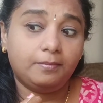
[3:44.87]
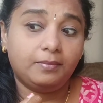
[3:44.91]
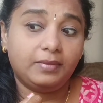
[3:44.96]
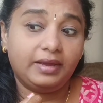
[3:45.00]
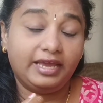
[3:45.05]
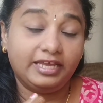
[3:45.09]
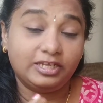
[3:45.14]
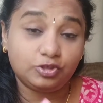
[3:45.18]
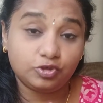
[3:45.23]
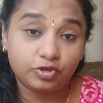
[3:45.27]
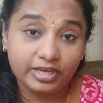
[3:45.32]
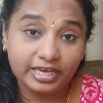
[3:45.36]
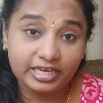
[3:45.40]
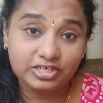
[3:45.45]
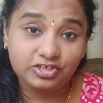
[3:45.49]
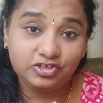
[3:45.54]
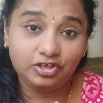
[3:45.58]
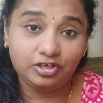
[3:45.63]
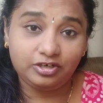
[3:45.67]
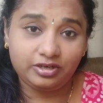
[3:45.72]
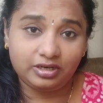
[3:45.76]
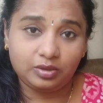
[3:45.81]

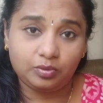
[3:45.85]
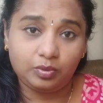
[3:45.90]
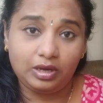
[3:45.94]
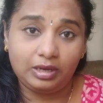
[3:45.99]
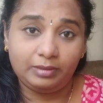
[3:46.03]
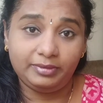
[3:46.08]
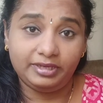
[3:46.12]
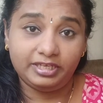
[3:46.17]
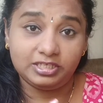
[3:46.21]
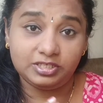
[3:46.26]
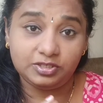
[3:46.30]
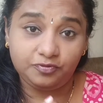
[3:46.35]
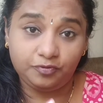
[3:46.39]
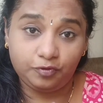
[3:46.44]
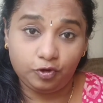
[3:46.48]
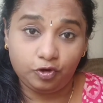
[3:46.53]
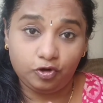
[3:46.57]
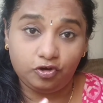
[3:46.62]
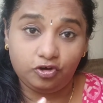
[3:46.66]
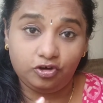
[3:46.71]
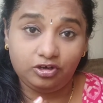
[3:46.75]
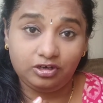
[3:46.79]
educational requirements
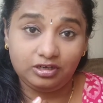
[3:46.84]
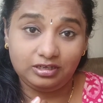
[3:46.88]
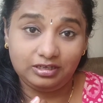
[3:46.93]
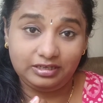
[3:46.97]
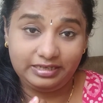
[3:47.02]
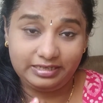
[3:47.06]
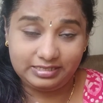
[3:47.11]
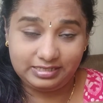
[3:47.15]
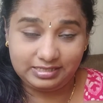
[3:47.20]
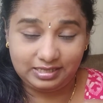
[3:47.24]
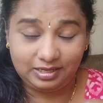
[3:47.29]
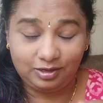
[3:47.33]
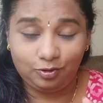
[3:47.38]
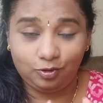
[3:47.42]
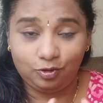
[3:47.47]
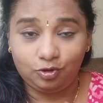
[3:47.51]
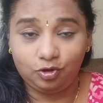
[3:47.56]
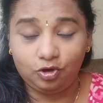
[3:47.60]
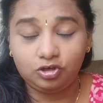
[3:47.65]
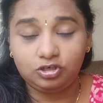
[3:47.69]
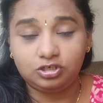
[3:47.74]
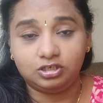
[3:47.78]
for his son or
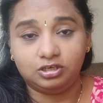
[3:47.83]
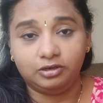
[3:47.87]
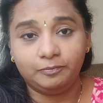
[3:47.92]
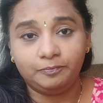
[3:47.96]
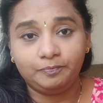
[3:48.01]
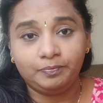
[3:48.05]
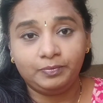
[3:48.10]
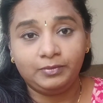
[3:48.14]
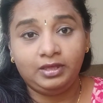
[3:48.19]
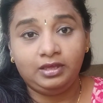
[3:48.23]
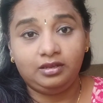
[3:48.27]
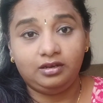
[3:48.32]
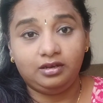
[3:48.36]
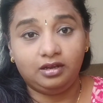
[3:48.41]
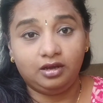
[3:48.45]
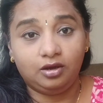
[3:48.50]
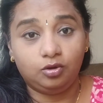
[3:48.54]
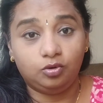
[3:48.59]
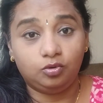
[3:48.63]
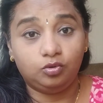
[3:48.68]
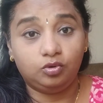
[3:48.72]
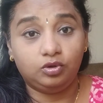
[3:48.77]
daughter.
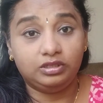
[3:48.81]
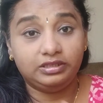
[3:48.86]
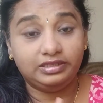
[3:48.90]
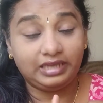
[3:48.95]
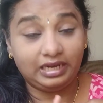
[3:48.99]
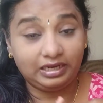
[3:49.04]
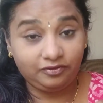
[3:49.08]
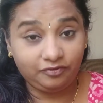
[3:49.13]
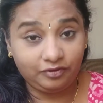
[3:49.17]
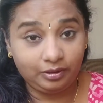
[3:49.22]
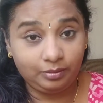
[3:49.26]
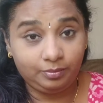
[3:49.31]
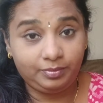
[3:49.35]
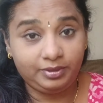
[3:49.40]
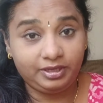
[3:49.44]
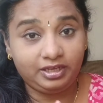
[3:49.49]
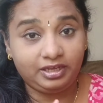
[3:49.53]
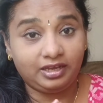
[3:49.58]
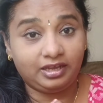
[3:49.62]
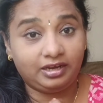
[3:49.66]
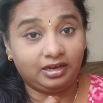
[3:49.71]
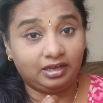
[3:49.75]
Now, that will
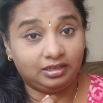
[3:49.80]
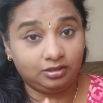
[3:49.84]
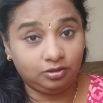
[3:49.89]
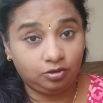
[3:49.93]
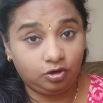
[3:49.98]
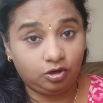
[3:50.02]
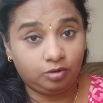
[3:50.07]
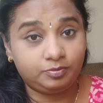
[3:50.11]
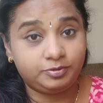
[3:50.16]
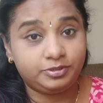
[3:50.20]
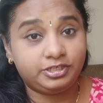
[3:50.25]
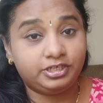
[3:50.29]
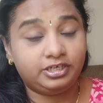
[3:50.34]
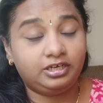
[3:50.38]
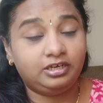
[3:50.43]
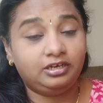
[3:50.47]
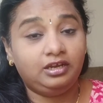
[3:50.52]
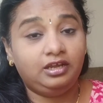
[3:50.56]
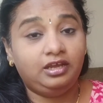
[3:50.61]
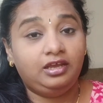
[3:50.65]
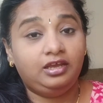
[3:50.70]
be another option.